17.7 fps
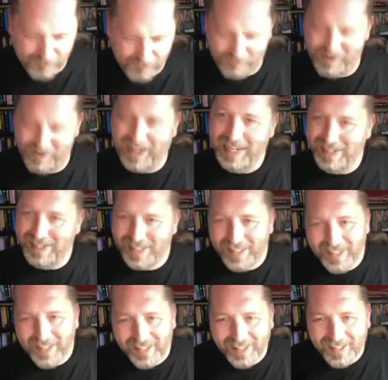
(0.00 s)

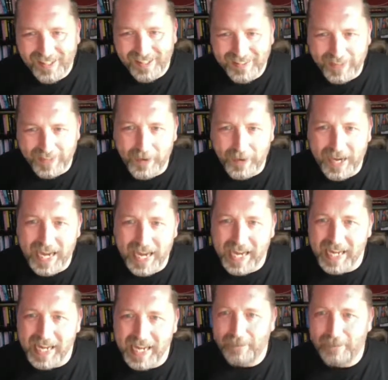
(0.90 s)
great. So
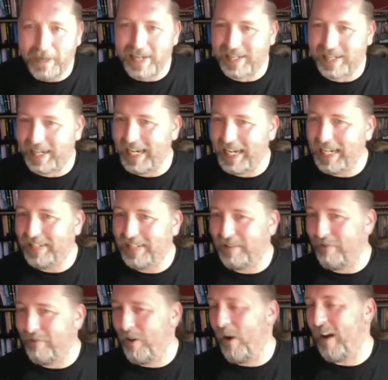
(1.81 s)
he basically
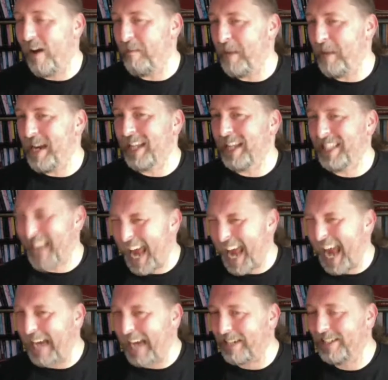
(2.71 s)
survived being
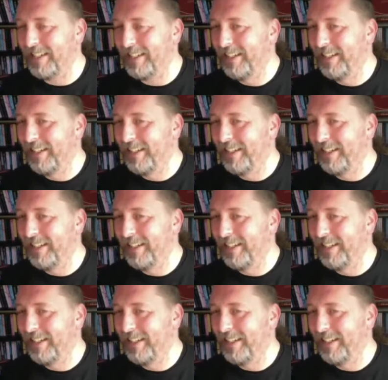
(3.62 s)
attacked